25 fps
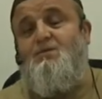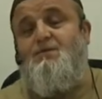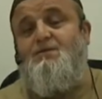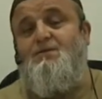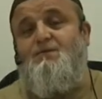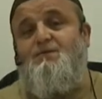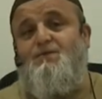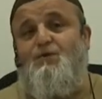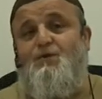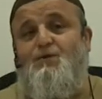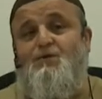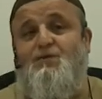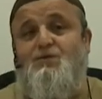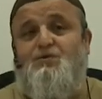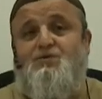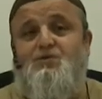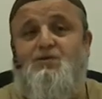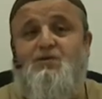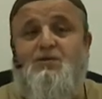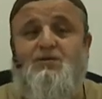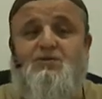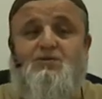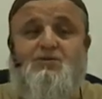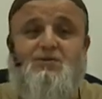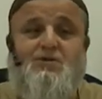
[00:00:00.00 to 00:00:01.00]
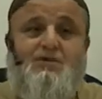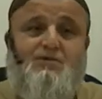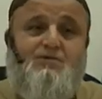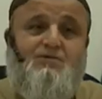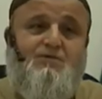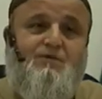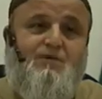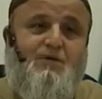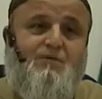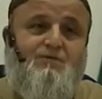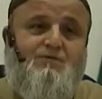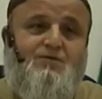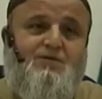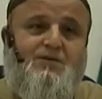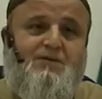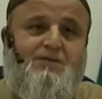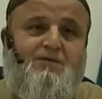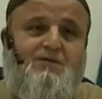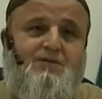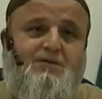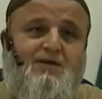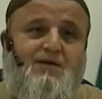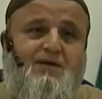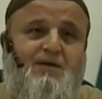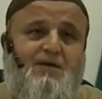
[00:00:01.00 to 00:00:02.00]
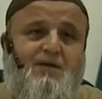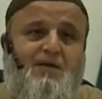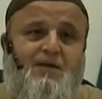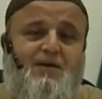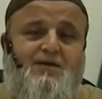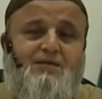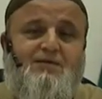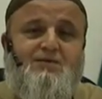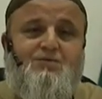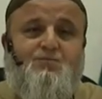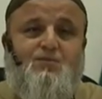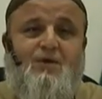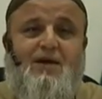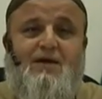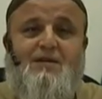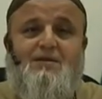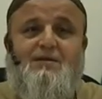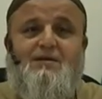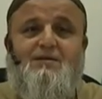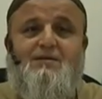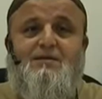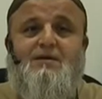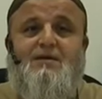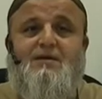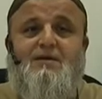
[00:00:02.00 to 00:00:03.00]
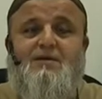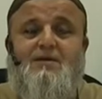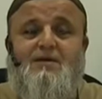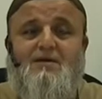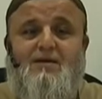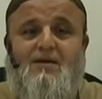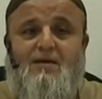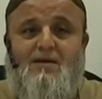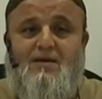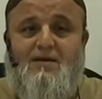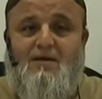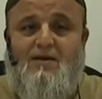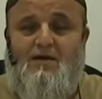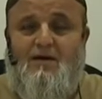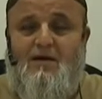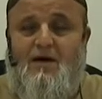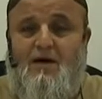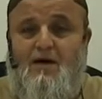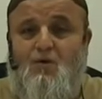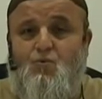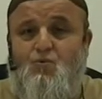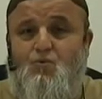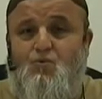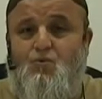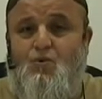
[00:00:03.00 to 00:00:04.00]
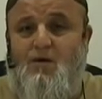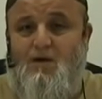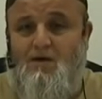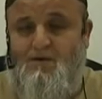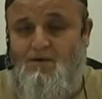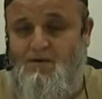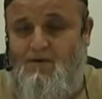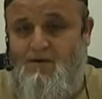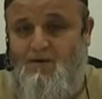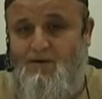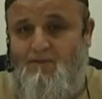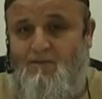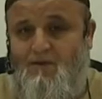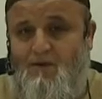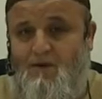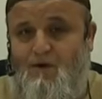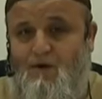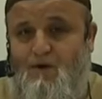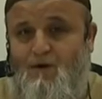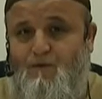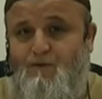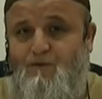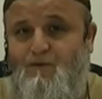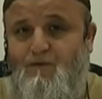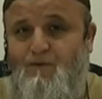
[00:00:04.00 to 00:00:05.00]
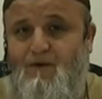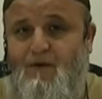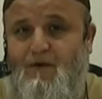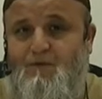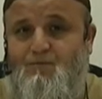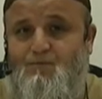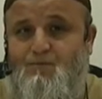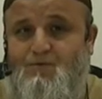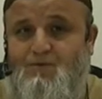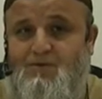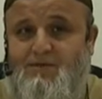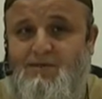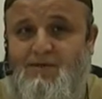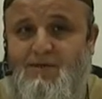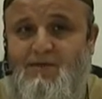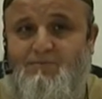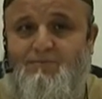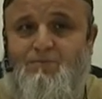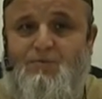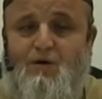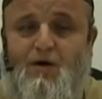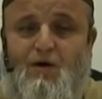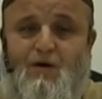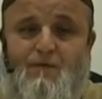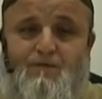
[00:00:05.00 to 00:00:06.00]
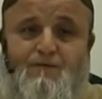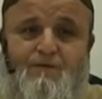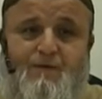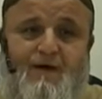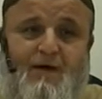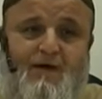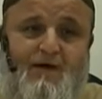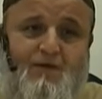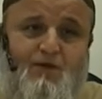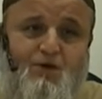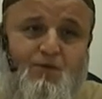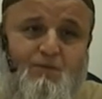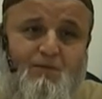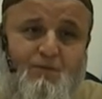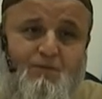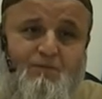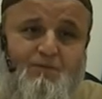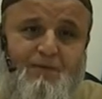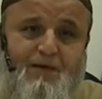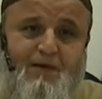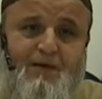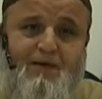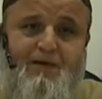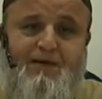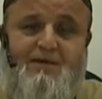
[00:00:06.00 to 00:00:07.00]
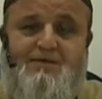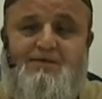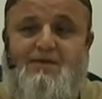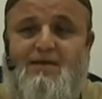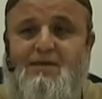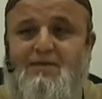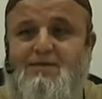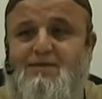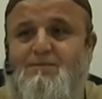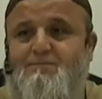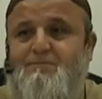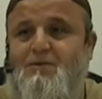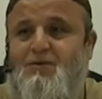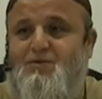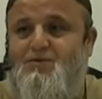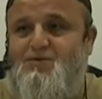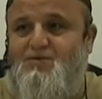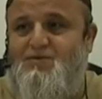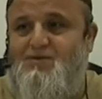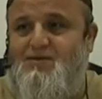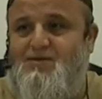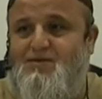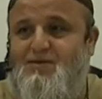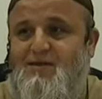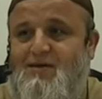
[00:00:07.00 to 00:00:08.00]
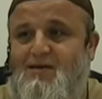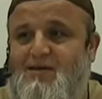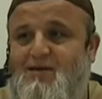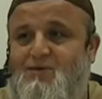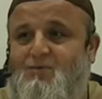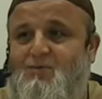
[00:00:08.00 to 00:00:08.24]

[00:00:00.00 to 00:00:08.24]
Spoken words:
for the children of jinn is when the awrah of a Muslim, of a human being, is exposed,